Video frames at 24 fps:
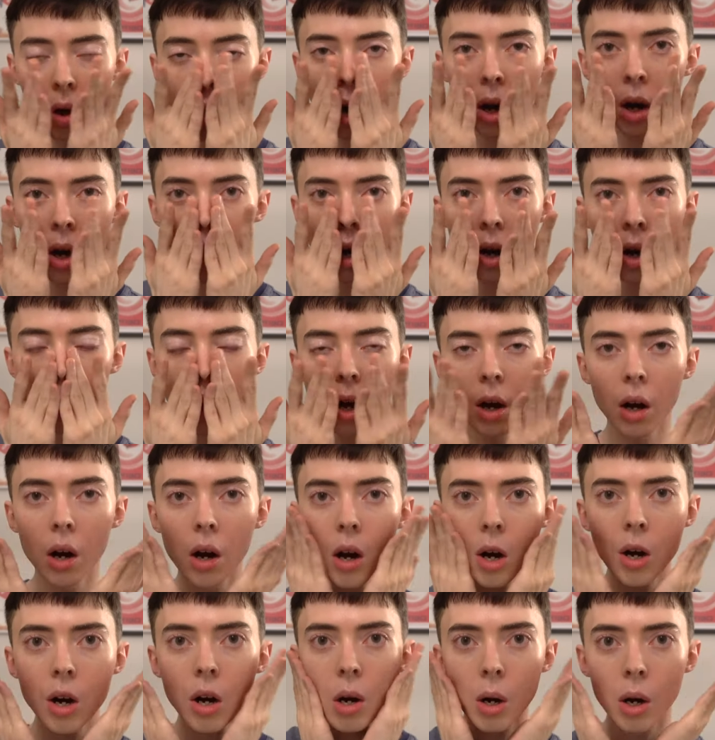Oh, oh,
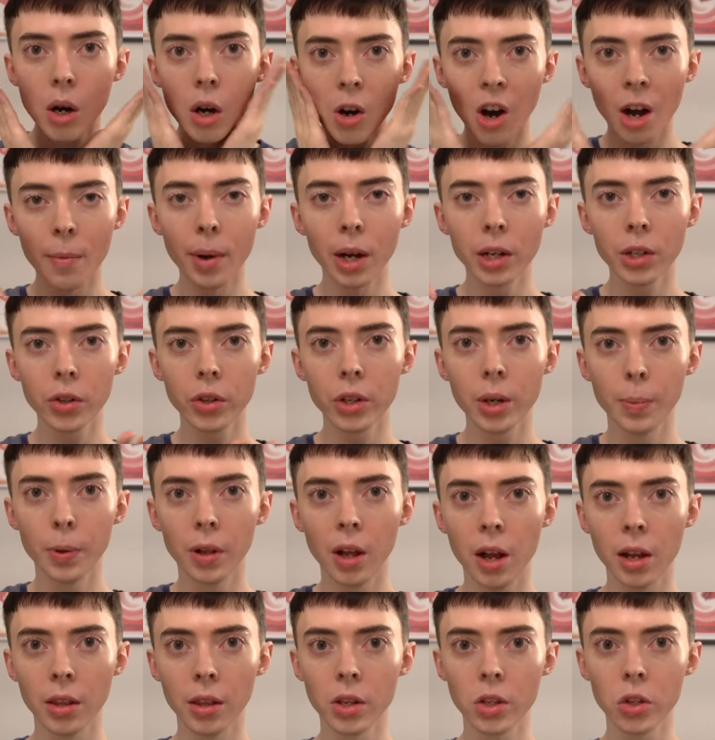oh, I'm actually
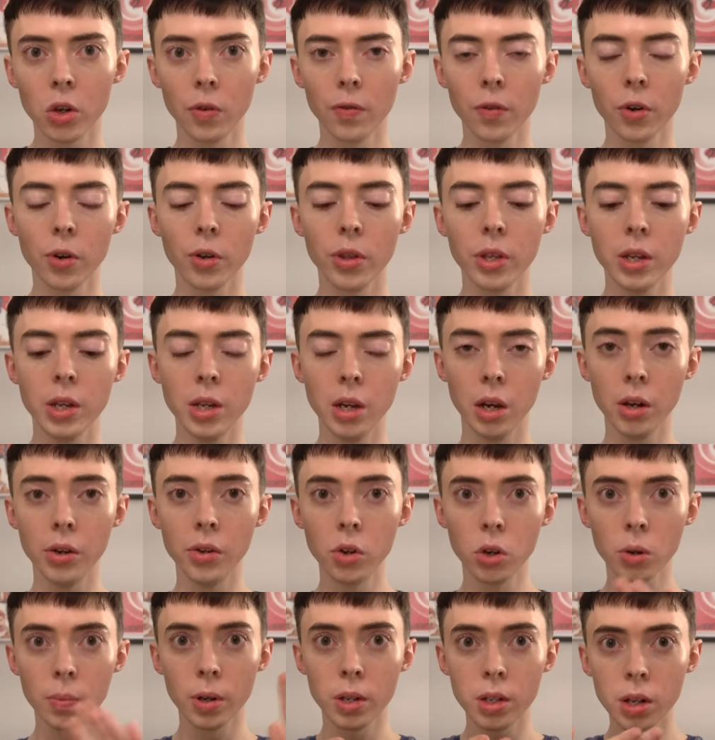applying this over the
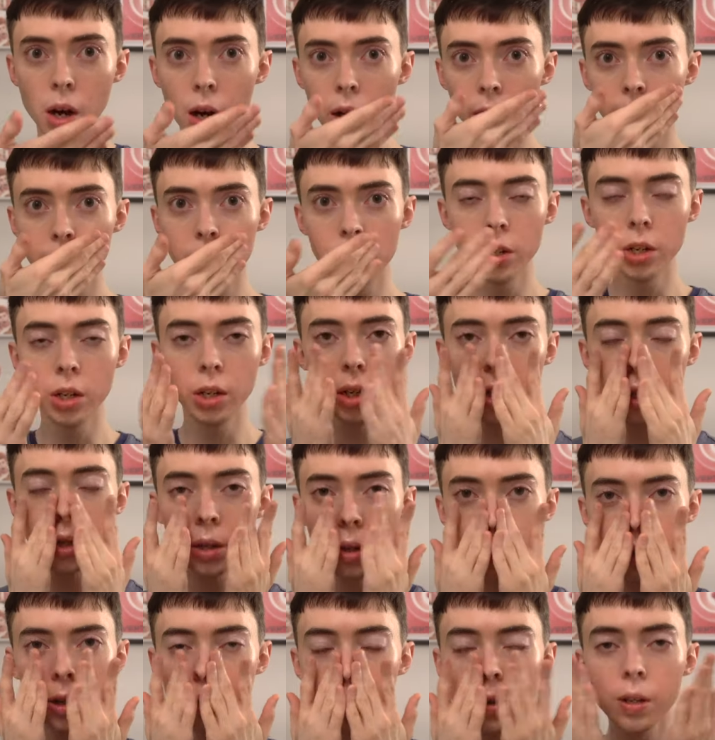
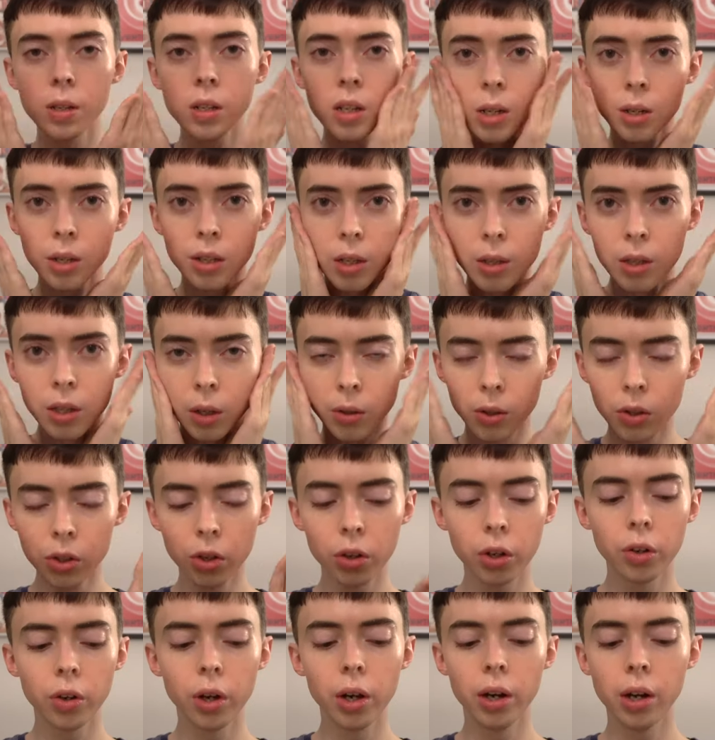Dermatology tinted
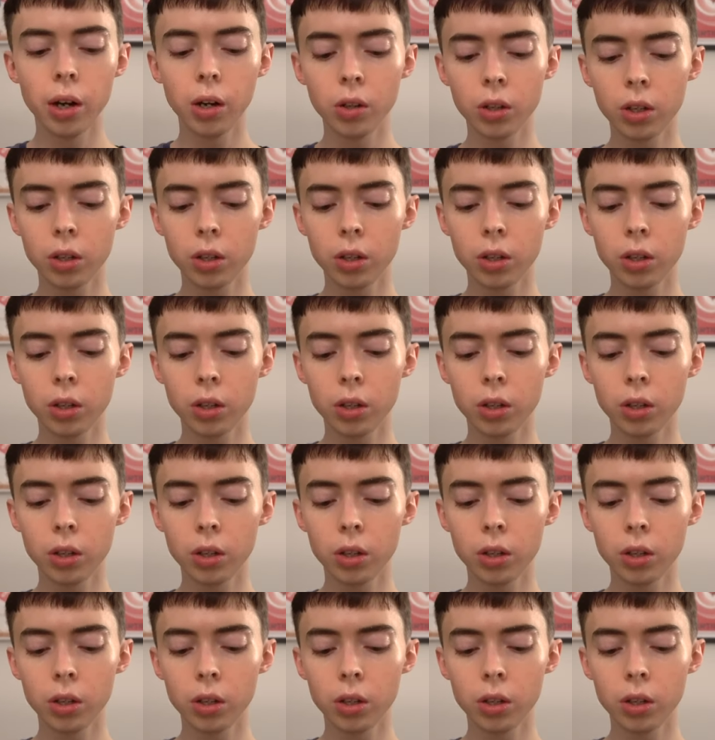sunscreen right now,